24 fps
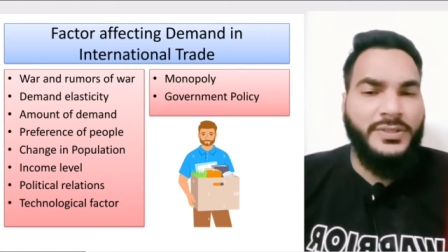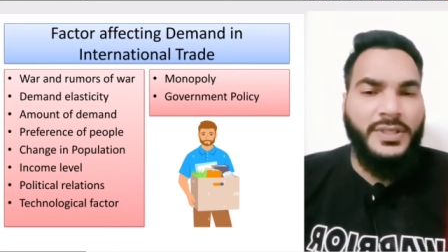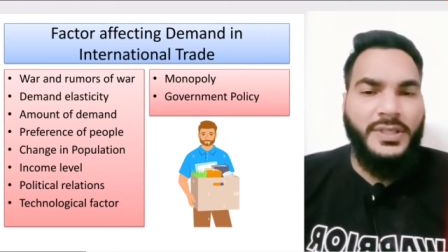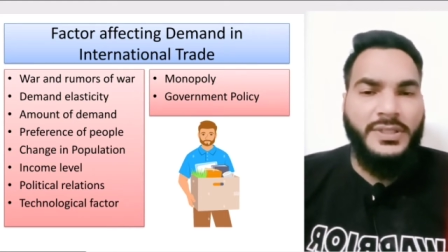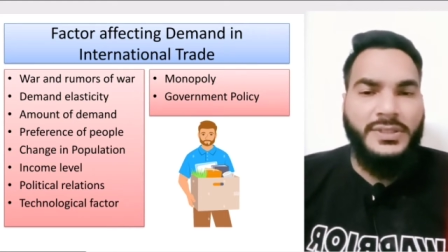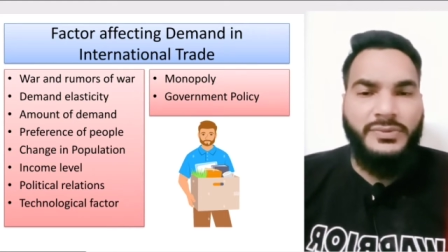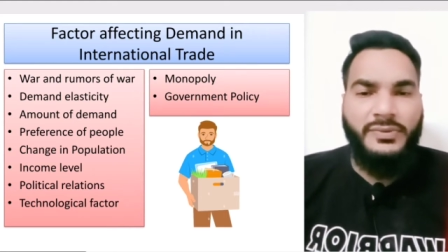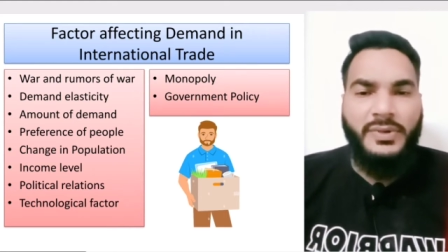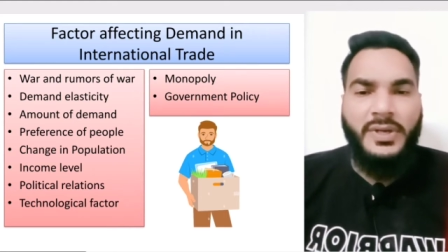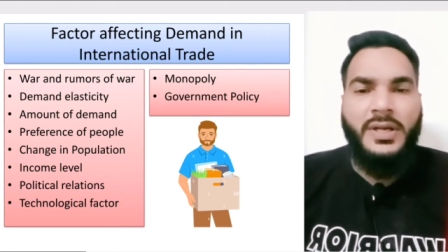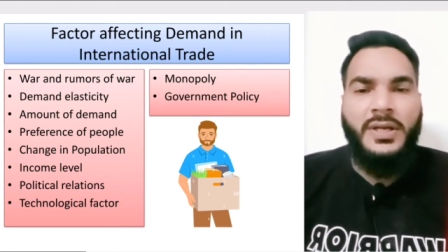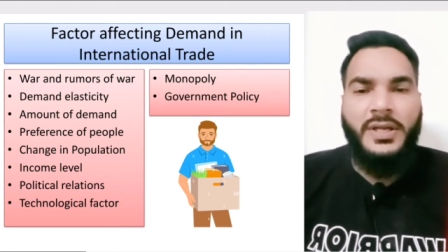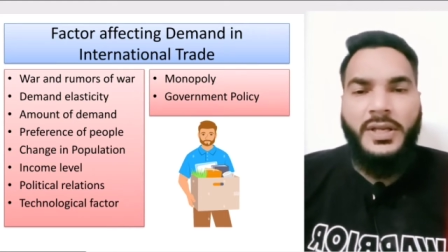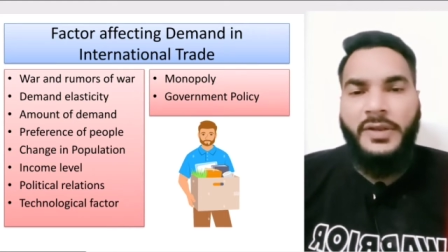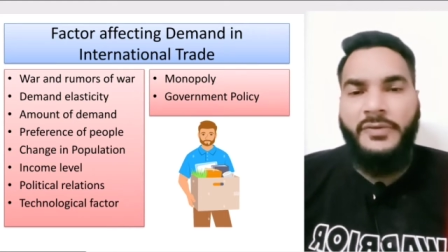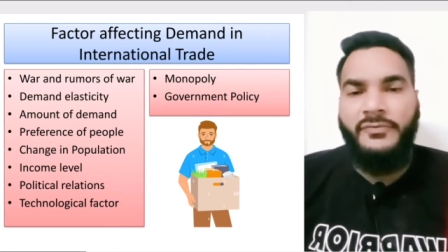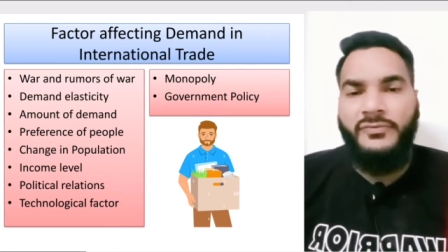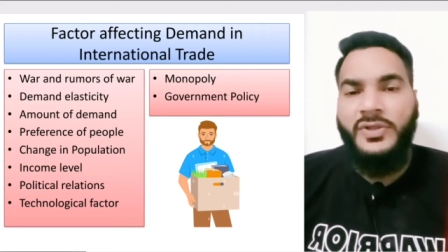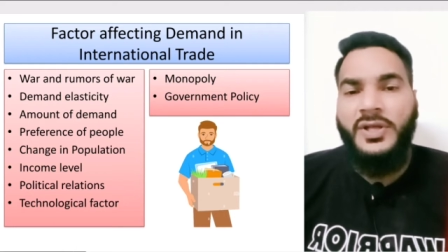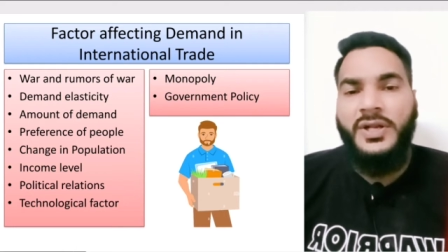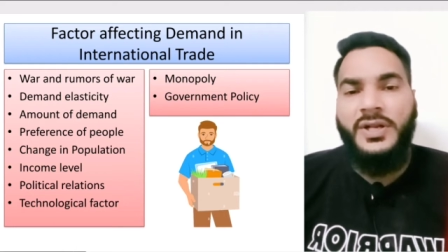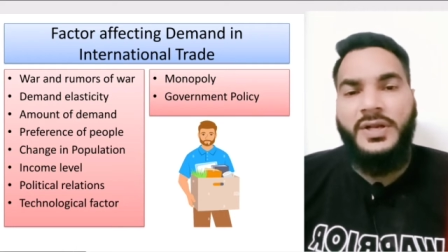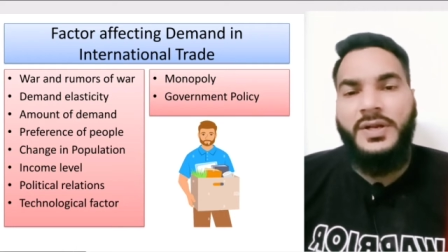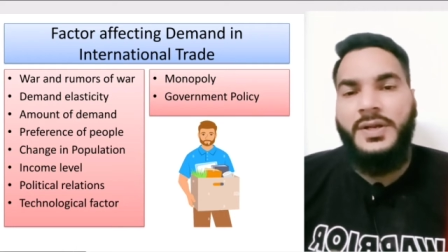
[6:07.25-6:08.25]
as well, if
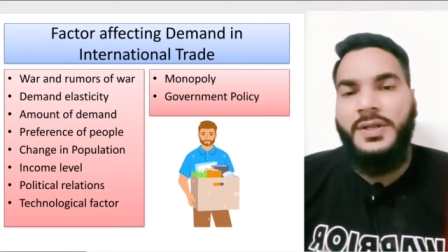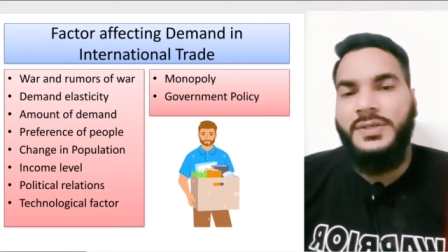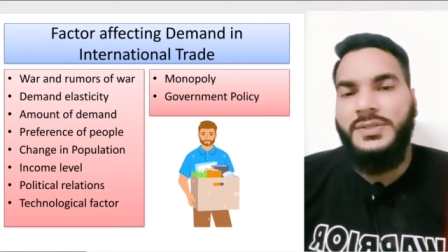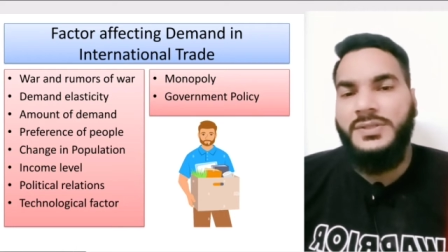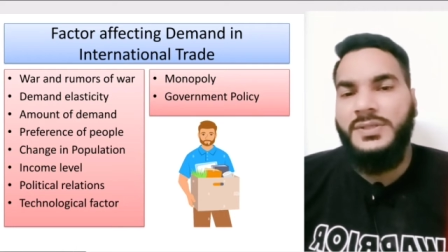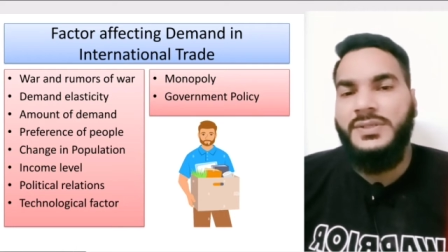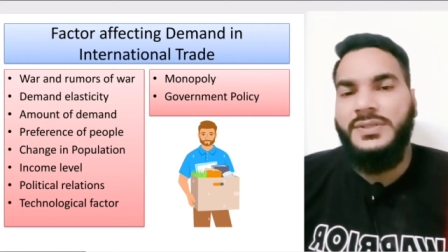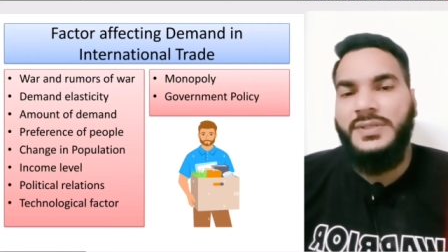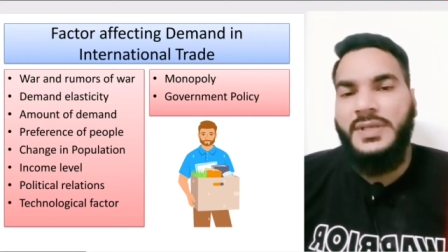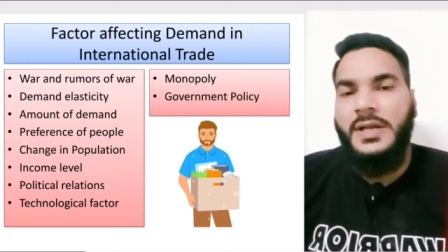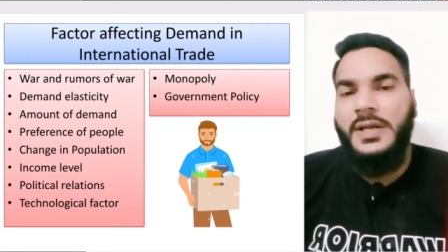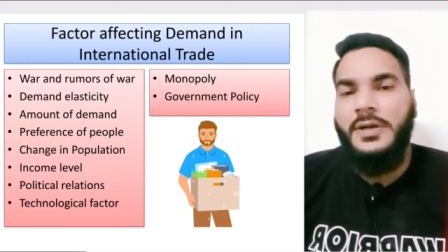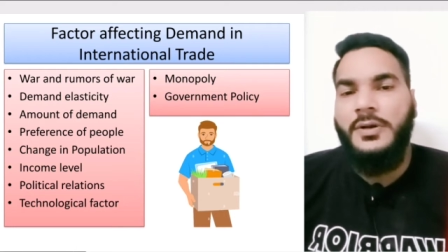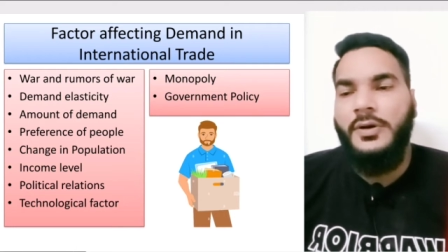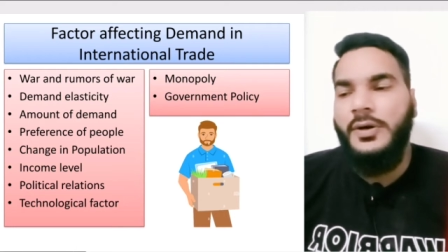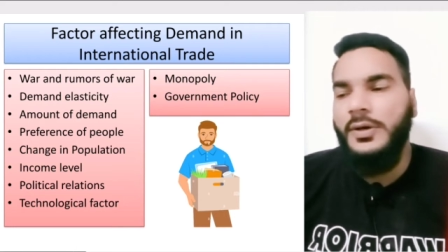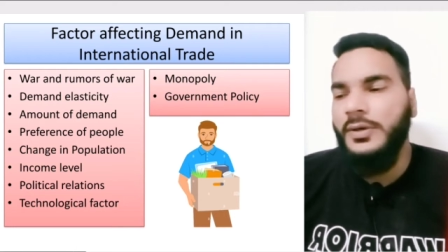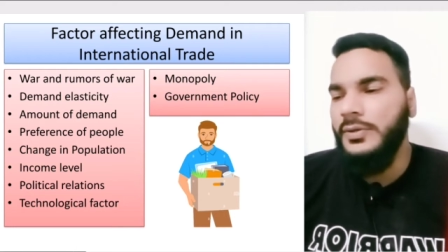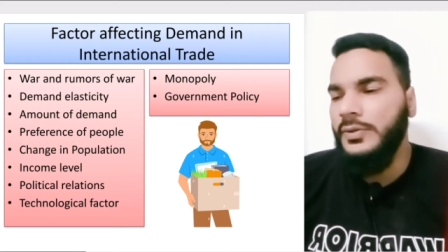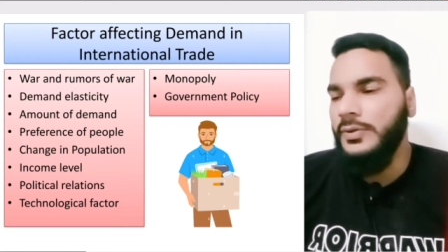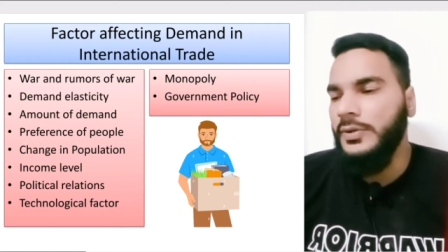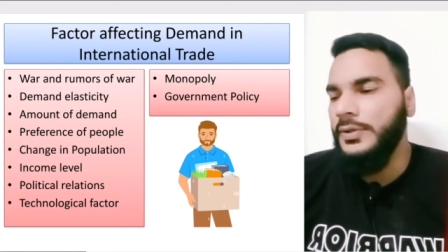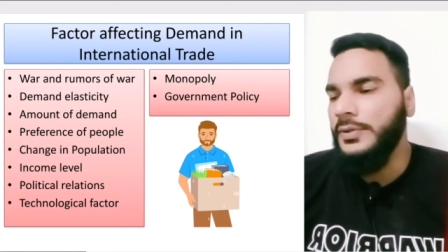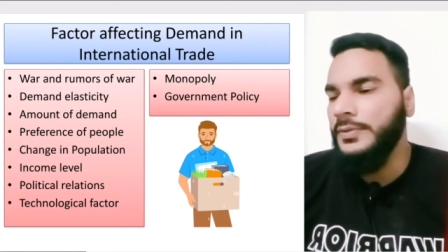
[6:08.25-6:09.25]
the relations are
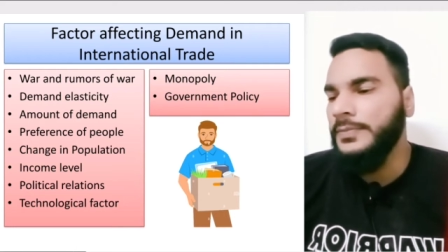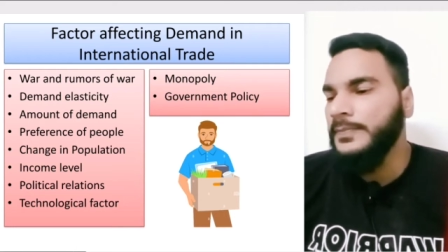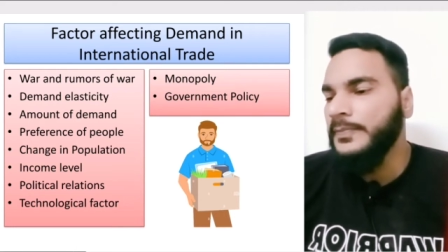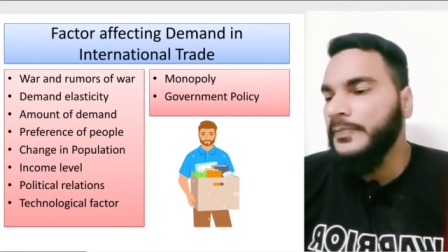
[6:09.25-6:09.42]
not good.